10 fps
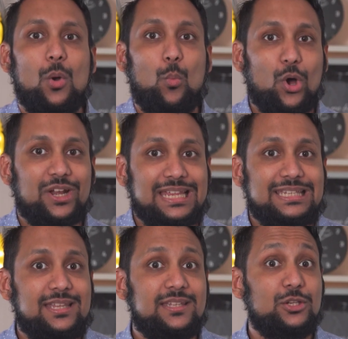What
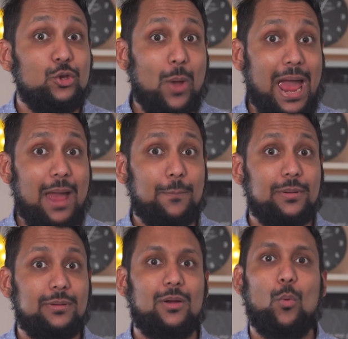is this new app?
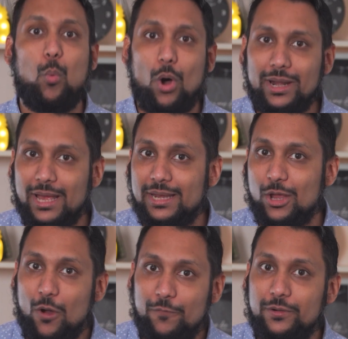What are they
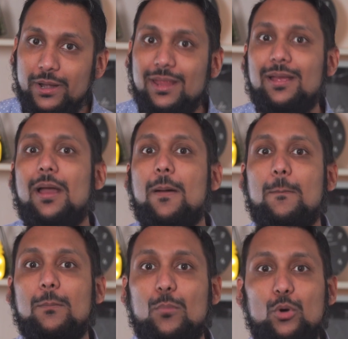offering?
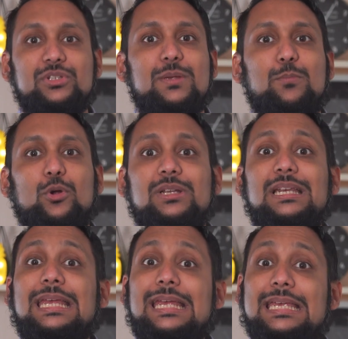Most
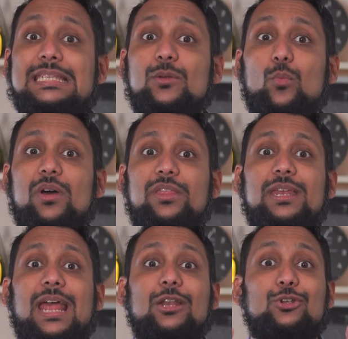importantly, is it worth
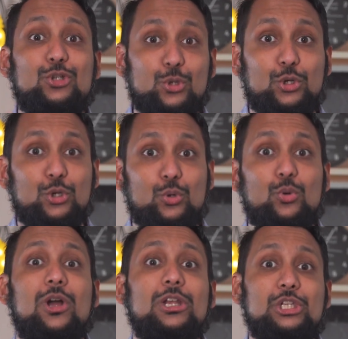it and should
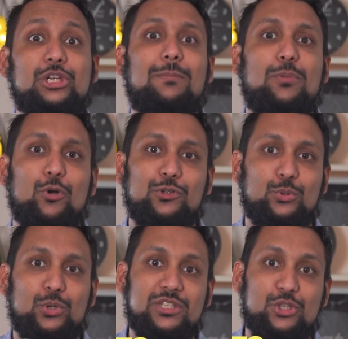you jump
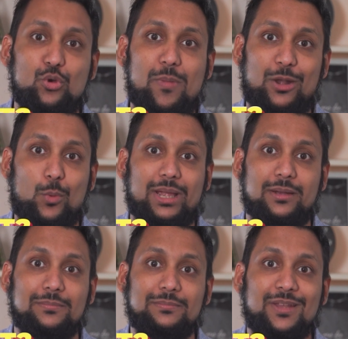onto this new bandwagon?